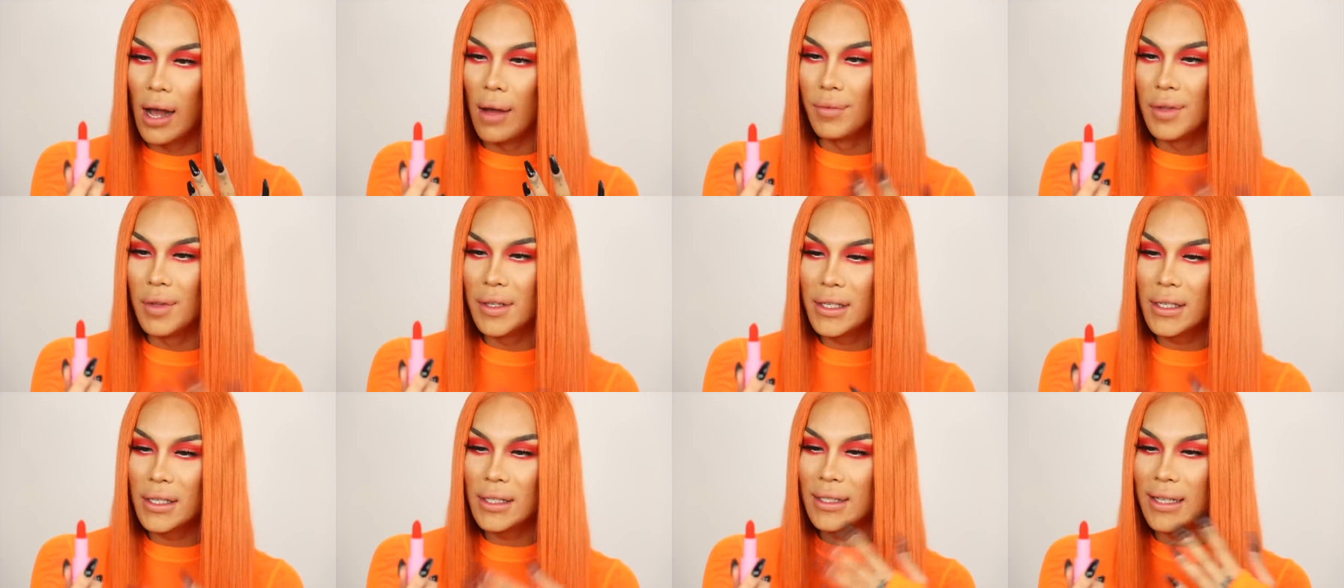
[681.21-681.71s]

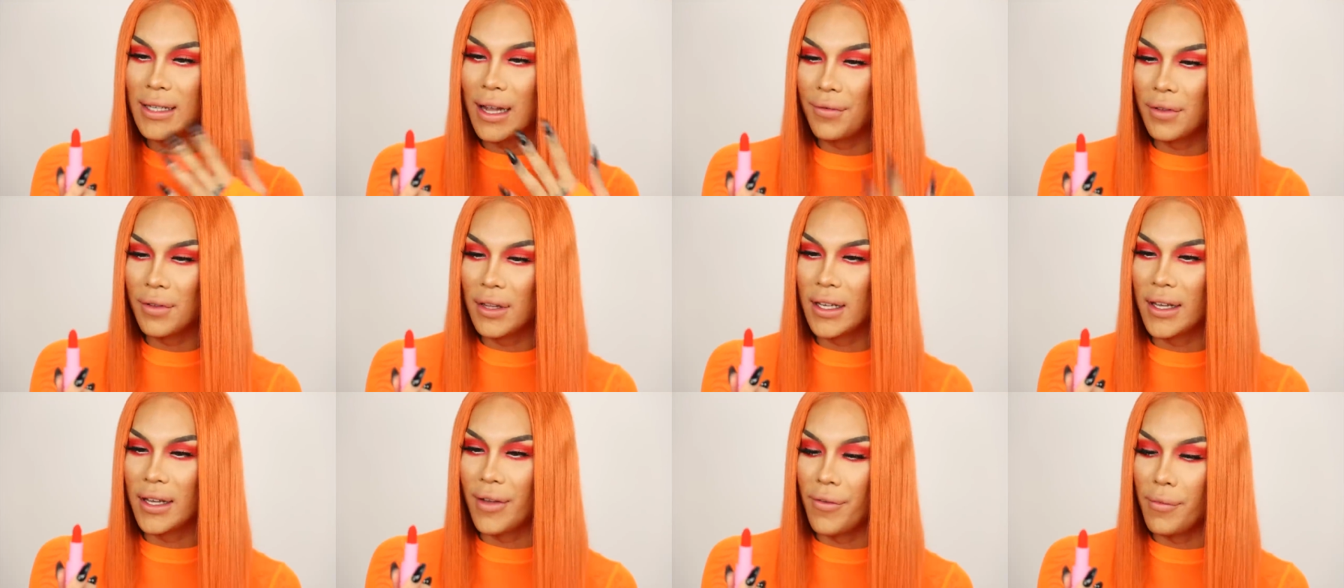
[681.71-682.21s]
This is
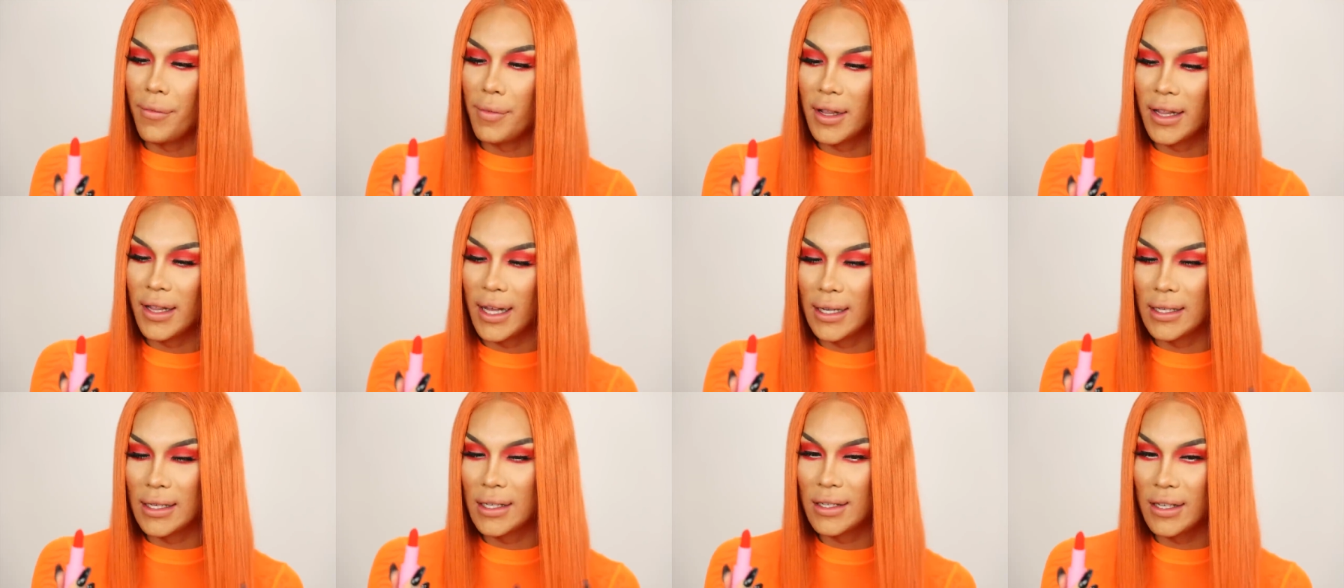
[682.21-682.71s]
definitely giving me
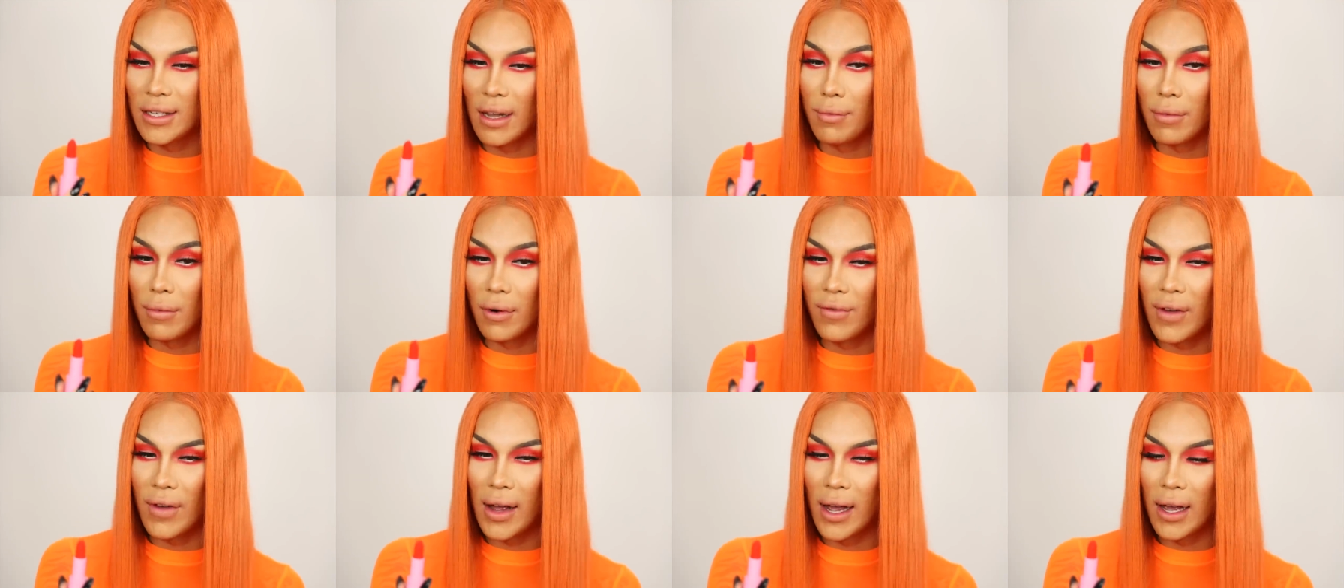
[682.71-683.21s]
like
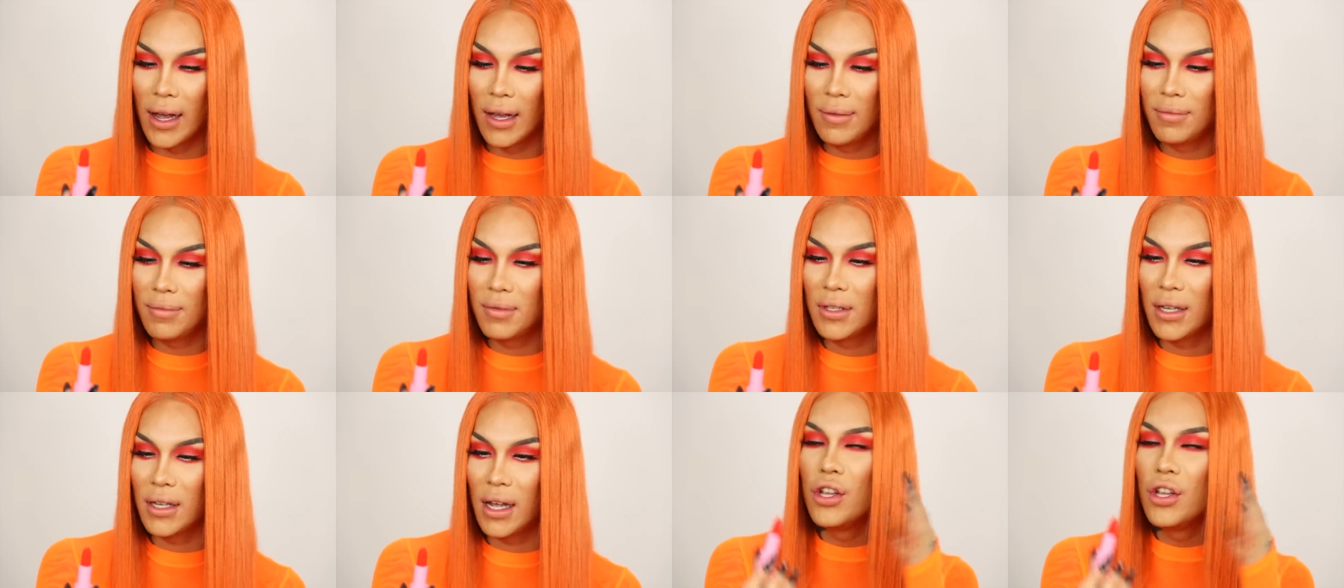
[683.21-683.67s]
summer vibes.